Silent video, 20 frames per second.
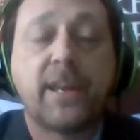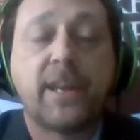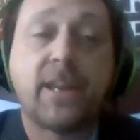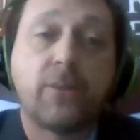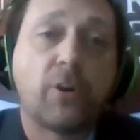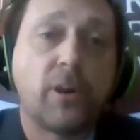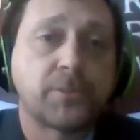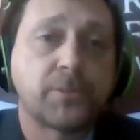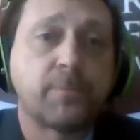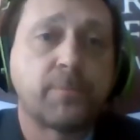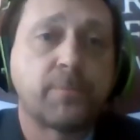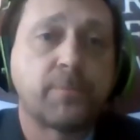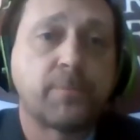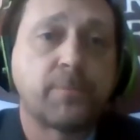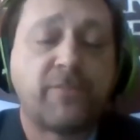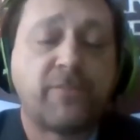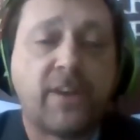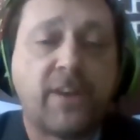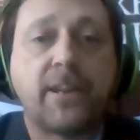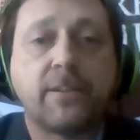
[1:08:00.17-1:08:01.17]
and we're also
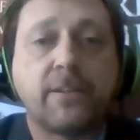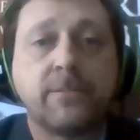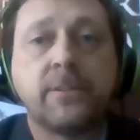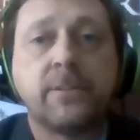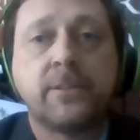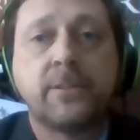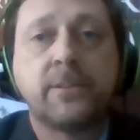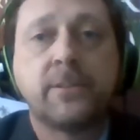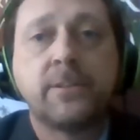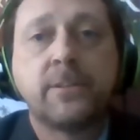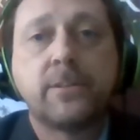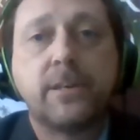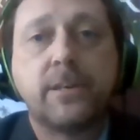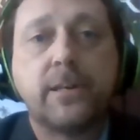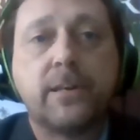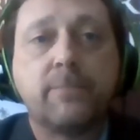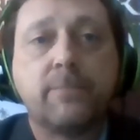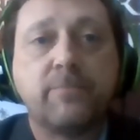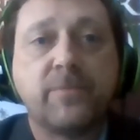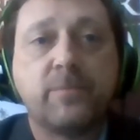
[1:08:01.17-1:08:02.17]
providing
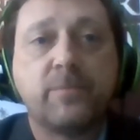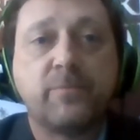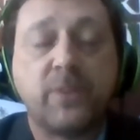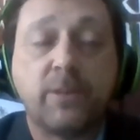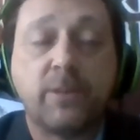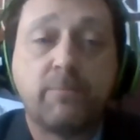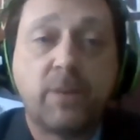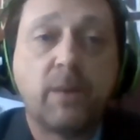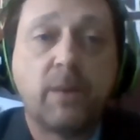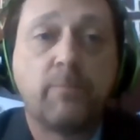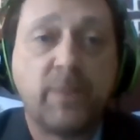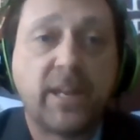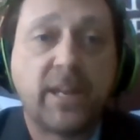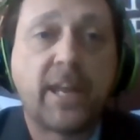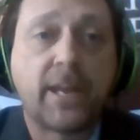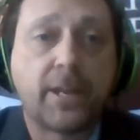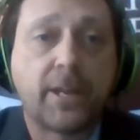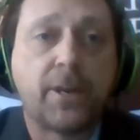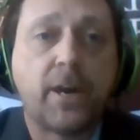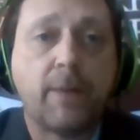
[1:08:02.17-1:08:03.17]
um, a, a, big
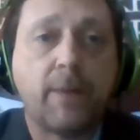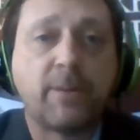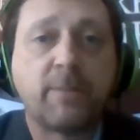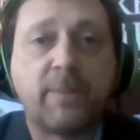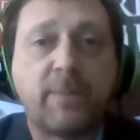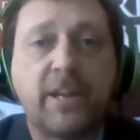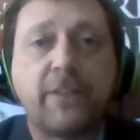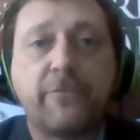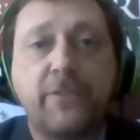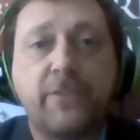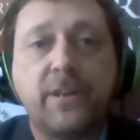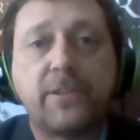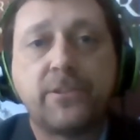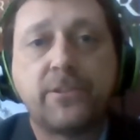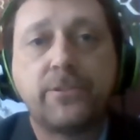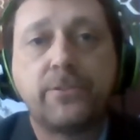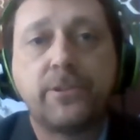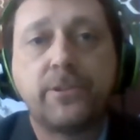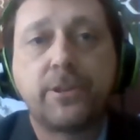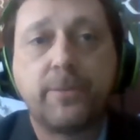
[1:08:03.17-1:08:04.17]
economic benefit
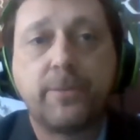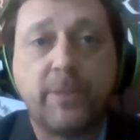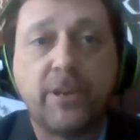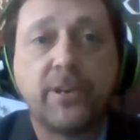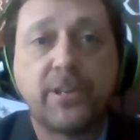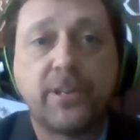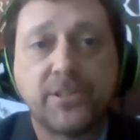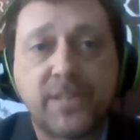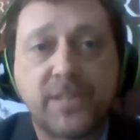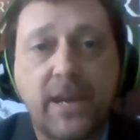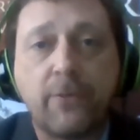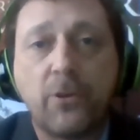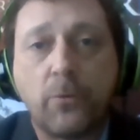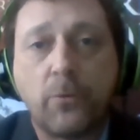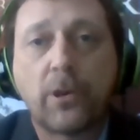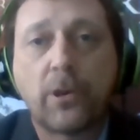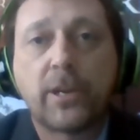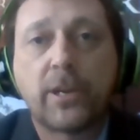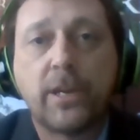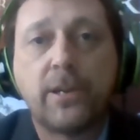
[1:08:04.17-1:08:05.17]
to the communities that we
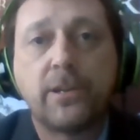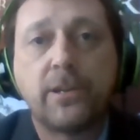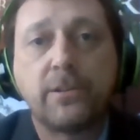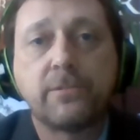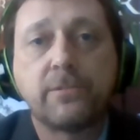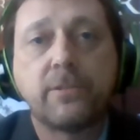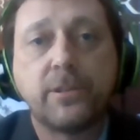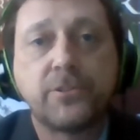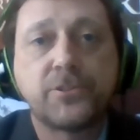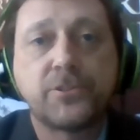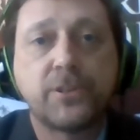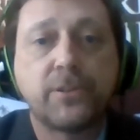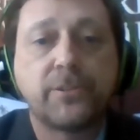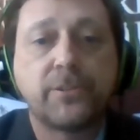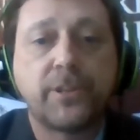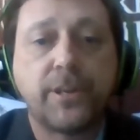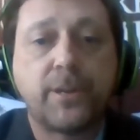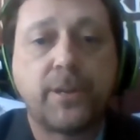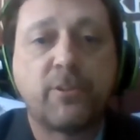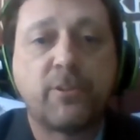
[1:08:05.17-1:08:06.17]
work in and, and
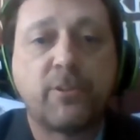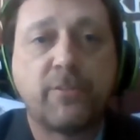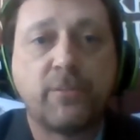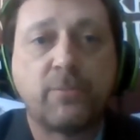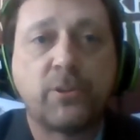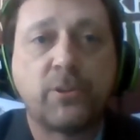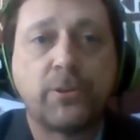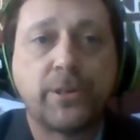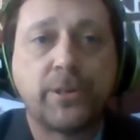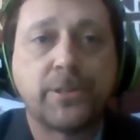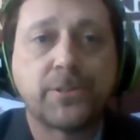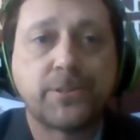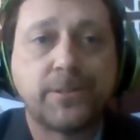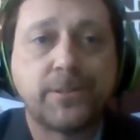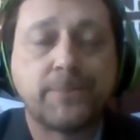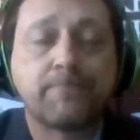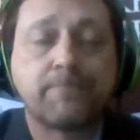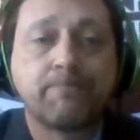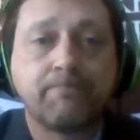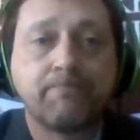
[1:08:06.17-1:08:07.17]
certainly a number of employees. So